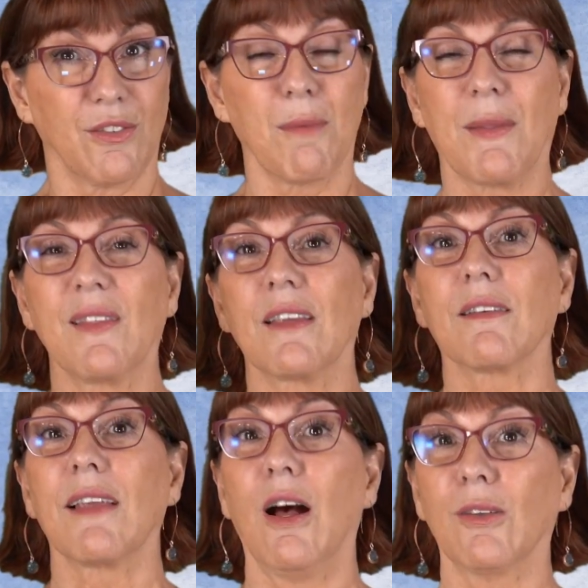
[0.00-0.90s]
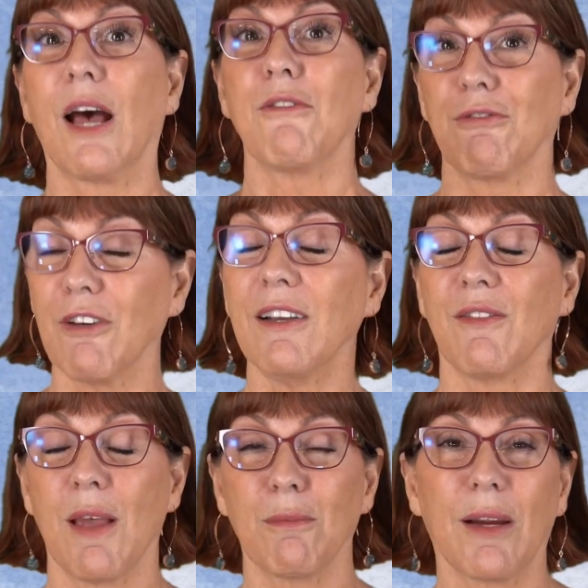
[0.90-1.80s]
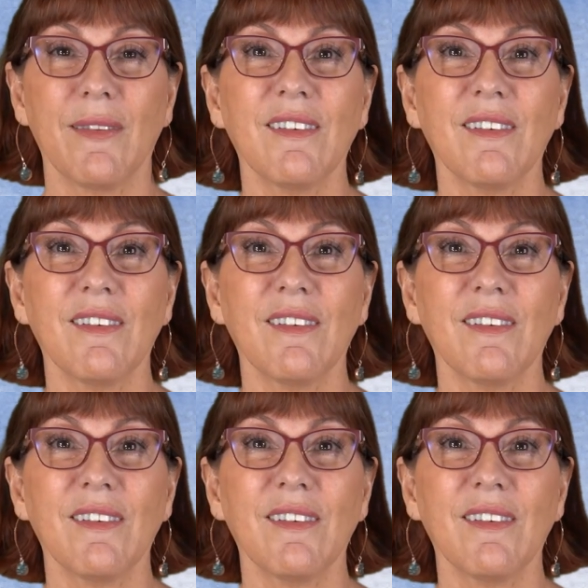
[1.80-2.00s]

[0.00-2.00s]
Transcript: something that's held out in front of them, right?